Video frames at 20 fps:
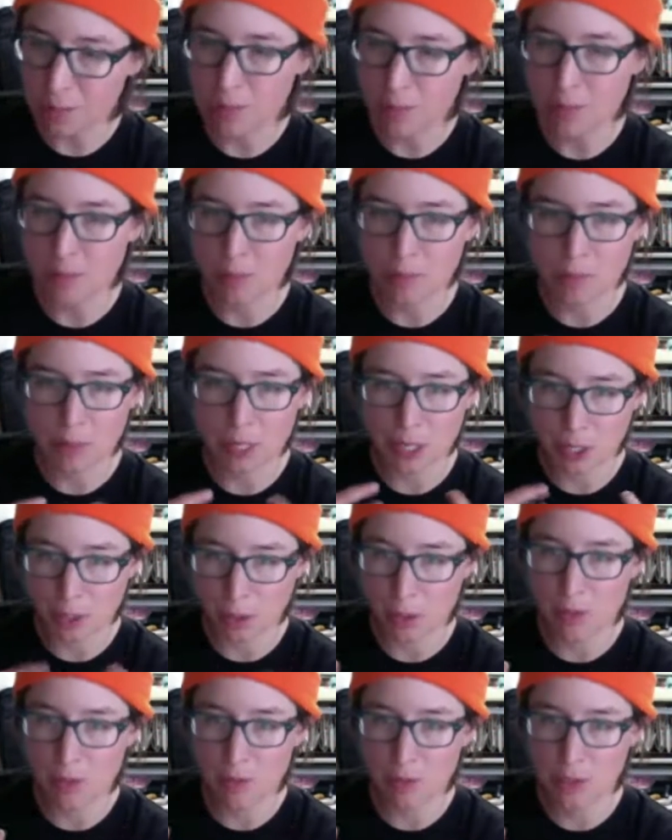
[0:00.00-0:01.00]

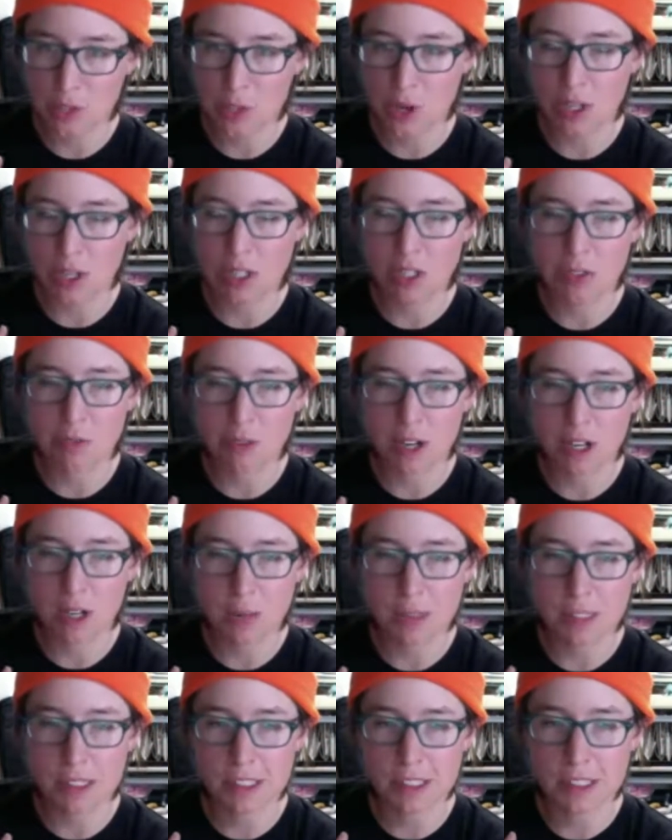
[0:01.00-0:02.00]
their sonic
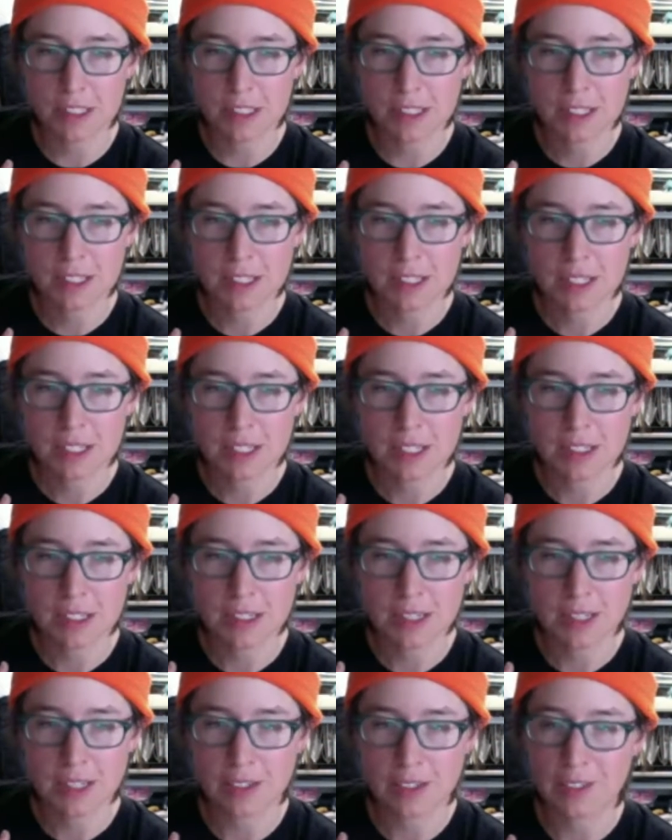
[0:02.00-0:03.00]
environment, and
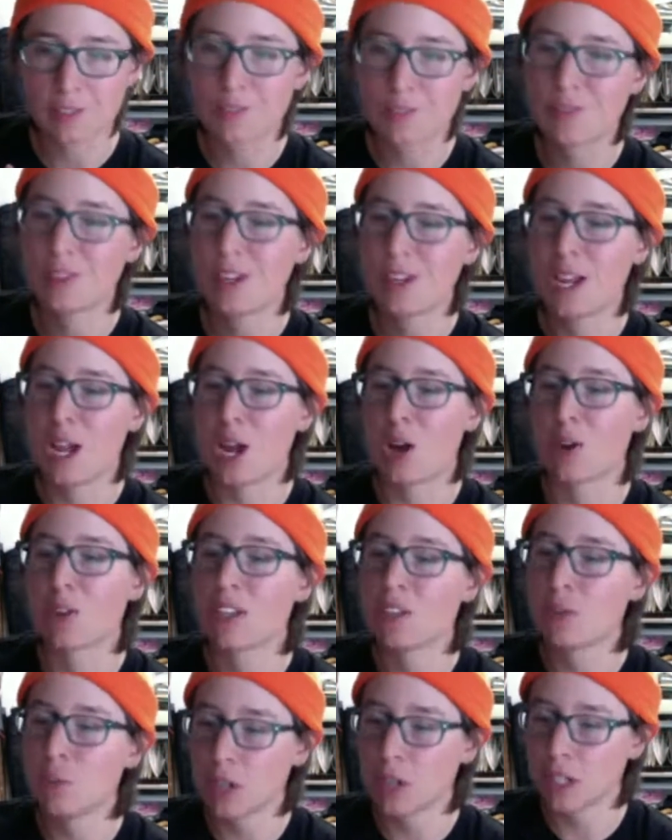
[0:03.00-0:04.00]
then how
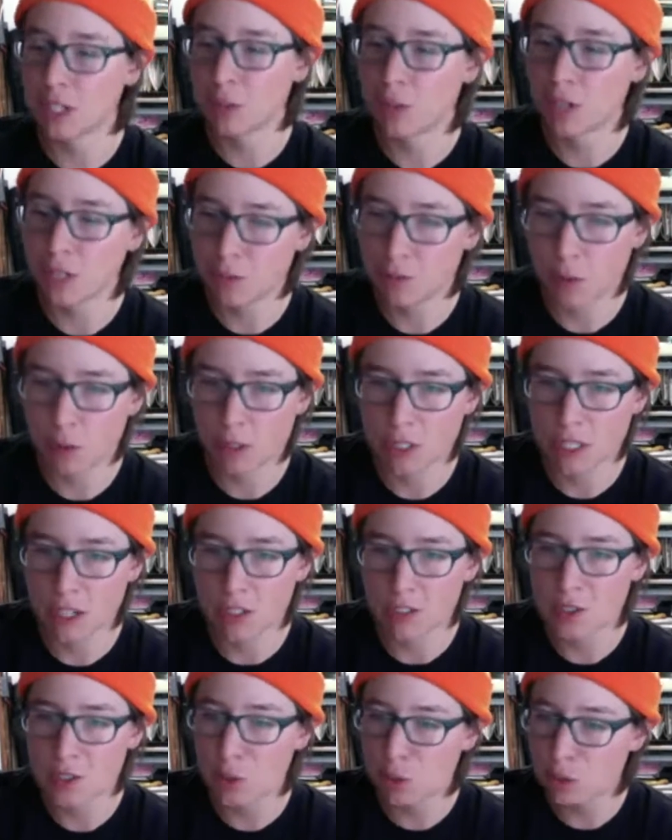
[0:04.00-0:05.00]
they've wanted to bring it forward
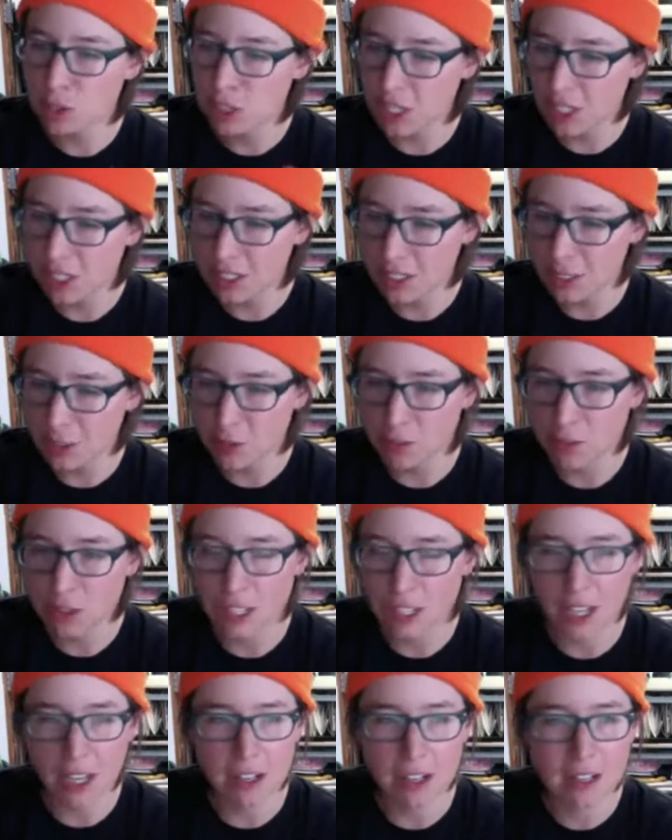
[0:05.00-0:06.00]
to us. So check it out
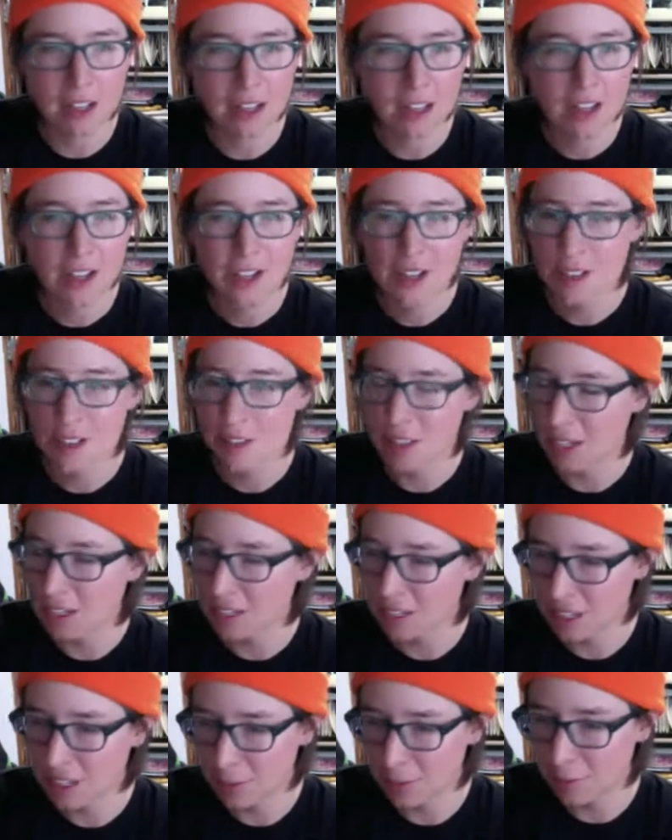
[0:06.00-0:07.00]
if you can.
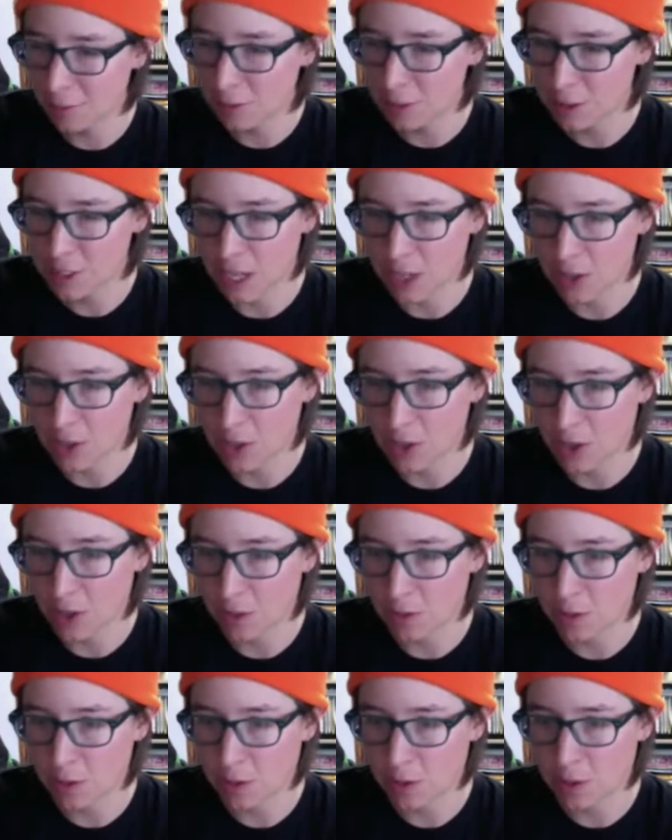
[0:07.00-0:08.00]
Thanks again for SoundCon
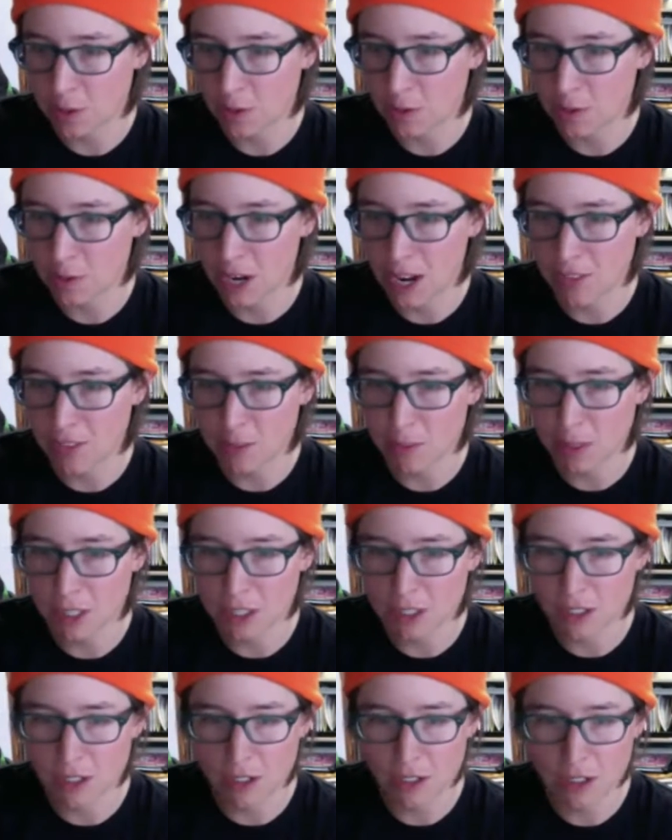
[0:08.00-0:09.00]
for having me
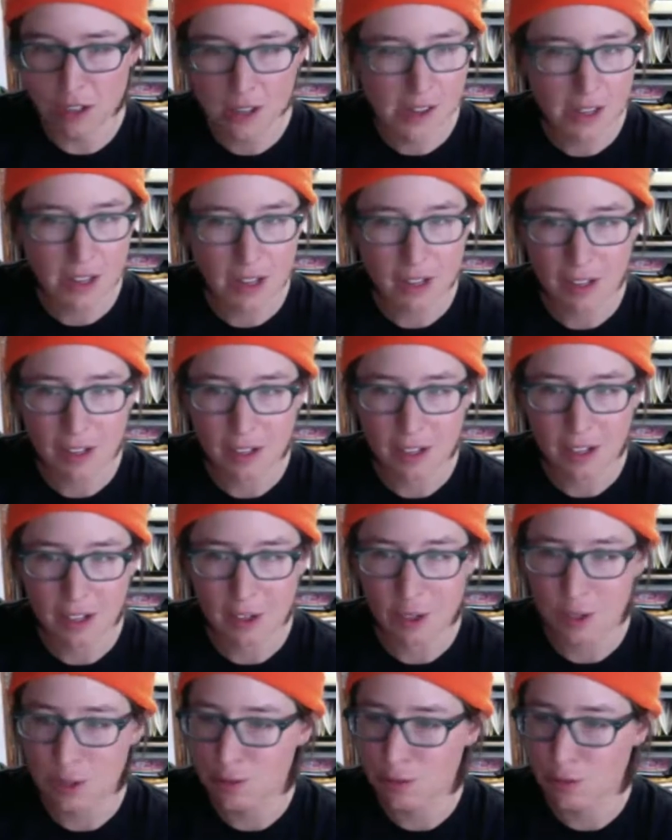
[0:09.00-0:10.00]
here, and
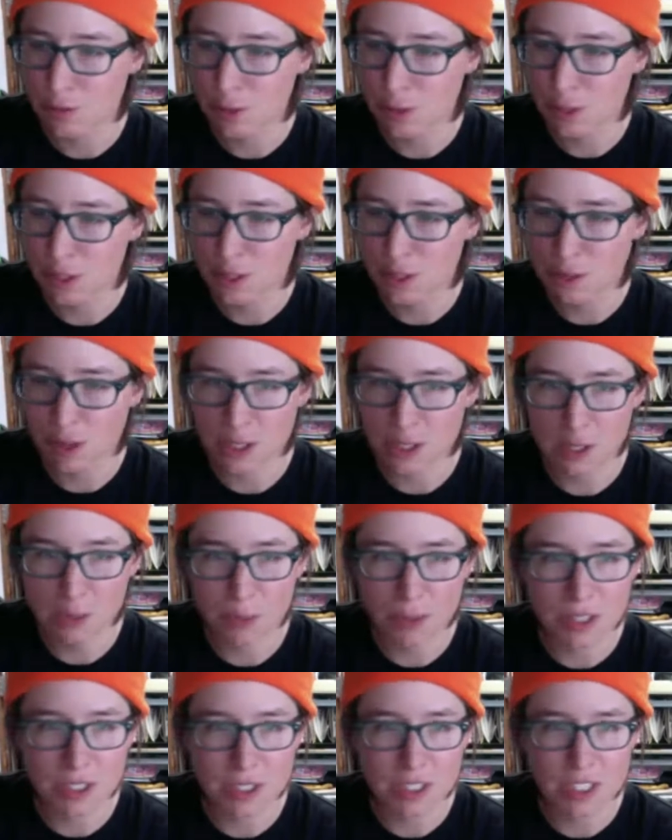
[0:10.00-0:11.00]
looking forward to the rest of the
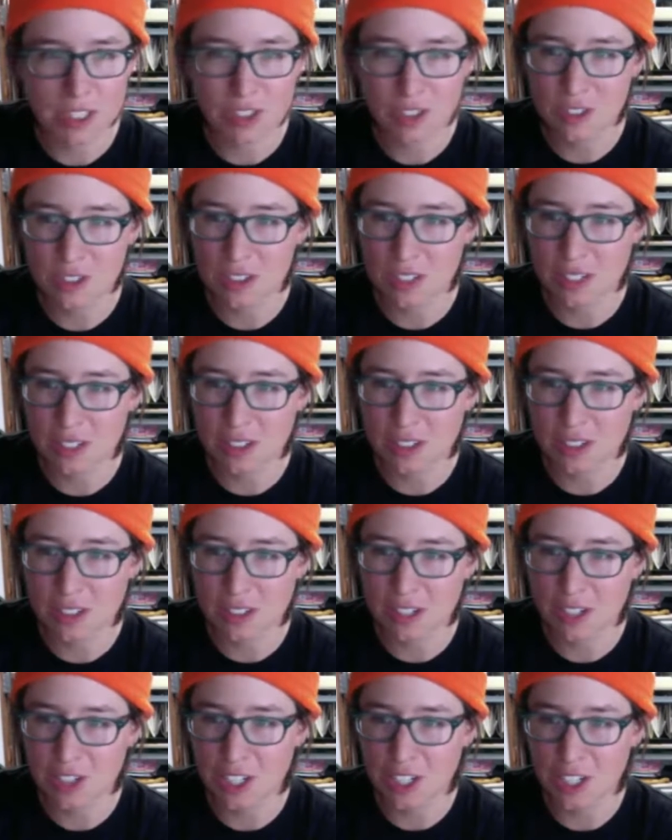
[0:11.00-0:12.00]
presentations and
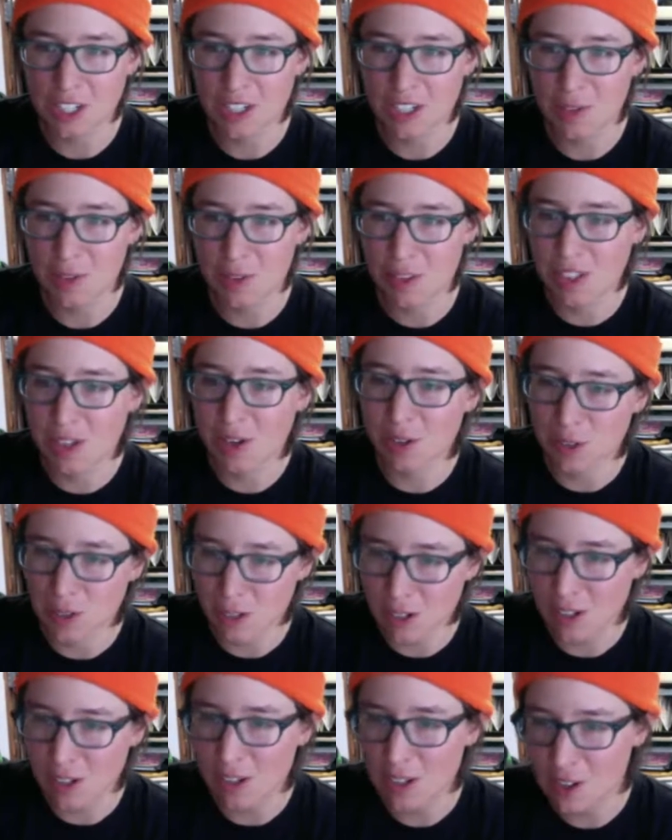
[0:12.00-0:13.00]
checking everything out
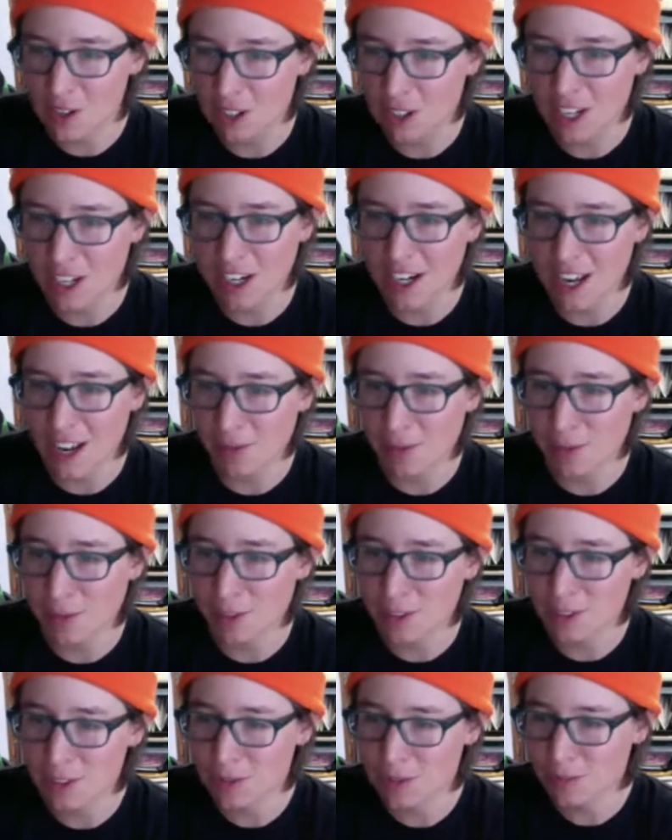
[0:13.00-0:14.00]
online
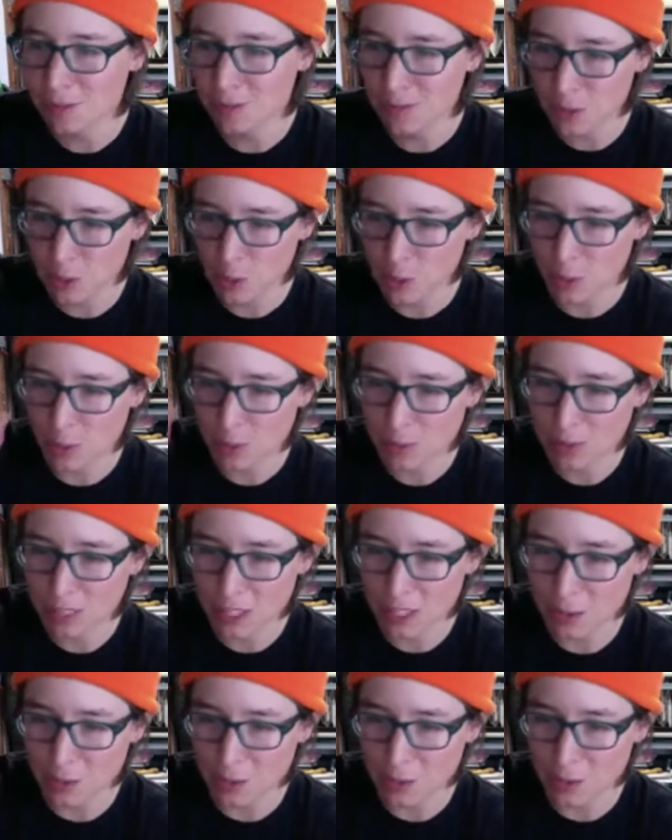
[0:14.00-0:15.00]
afterwards. So
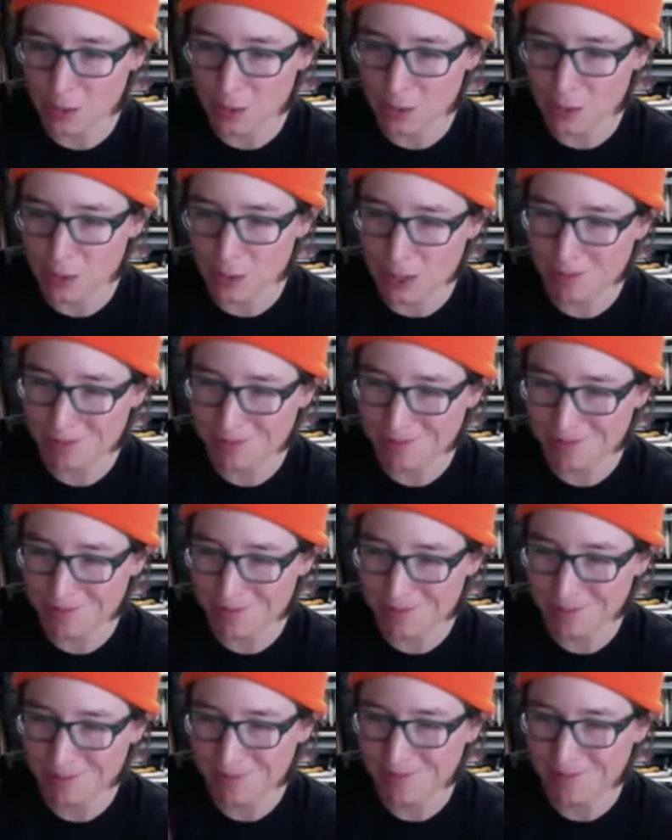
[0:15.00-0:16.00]
thanks from Yellowknife.